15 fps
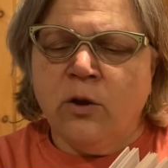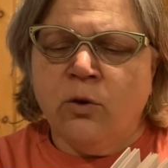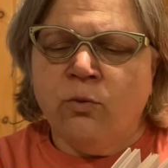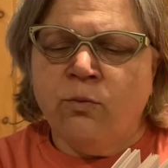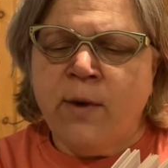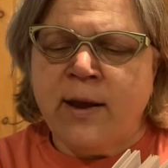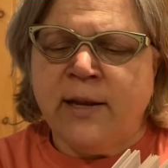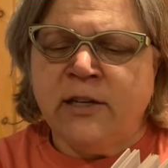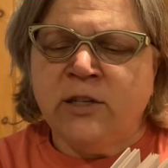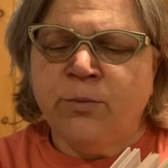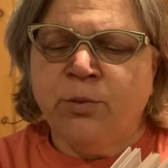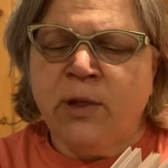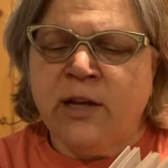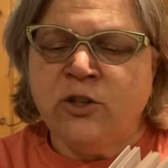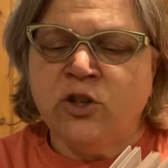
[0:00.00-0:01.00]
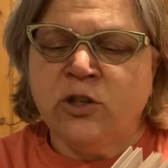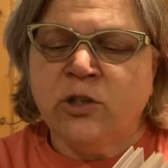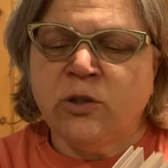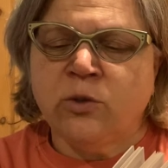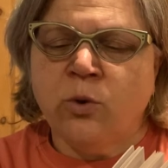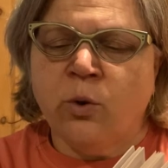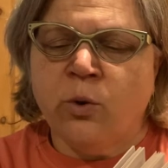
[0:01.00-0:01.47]
ready to plunge a
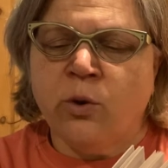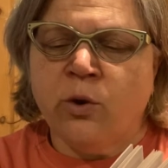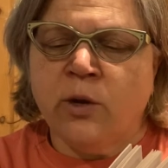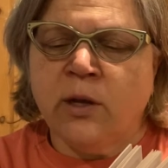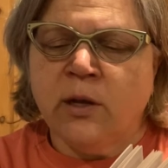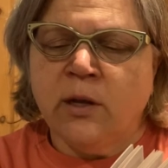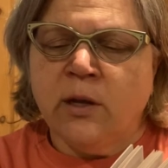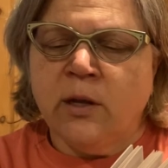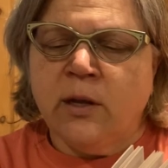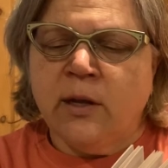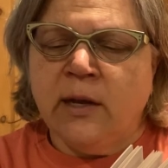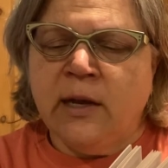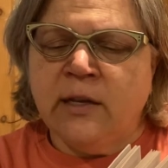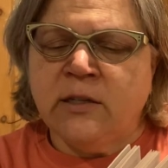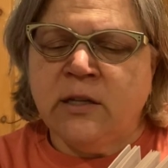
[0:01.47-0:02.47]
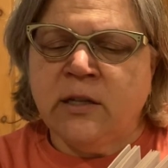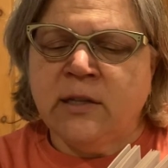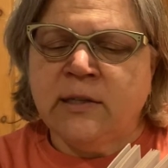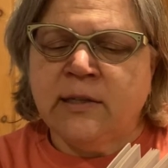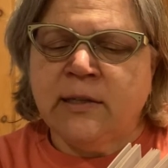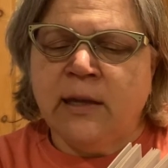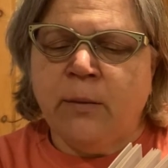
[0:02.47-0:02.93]
sword into
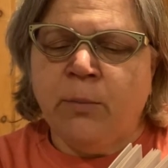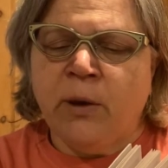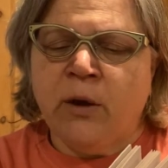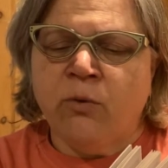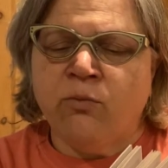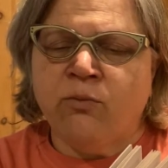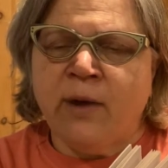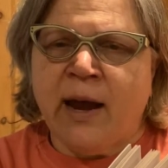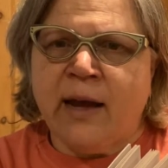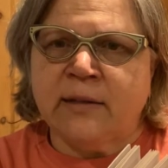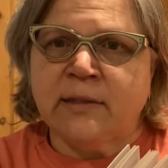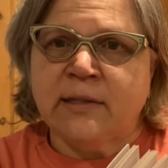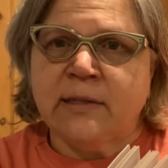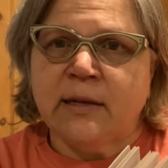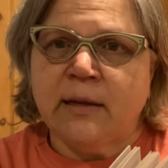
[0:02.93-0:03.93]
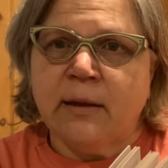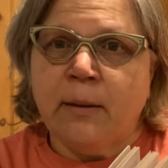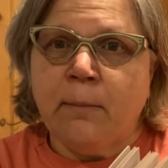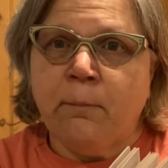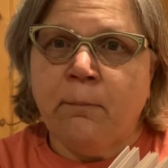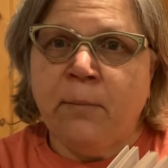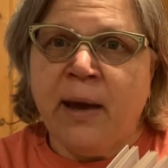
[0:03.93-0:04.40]
the sleeping rat's
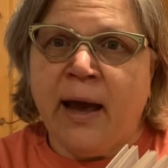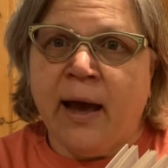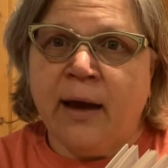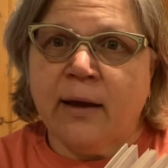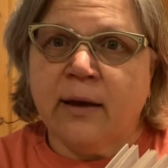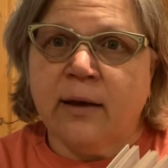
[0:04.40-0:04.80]
back.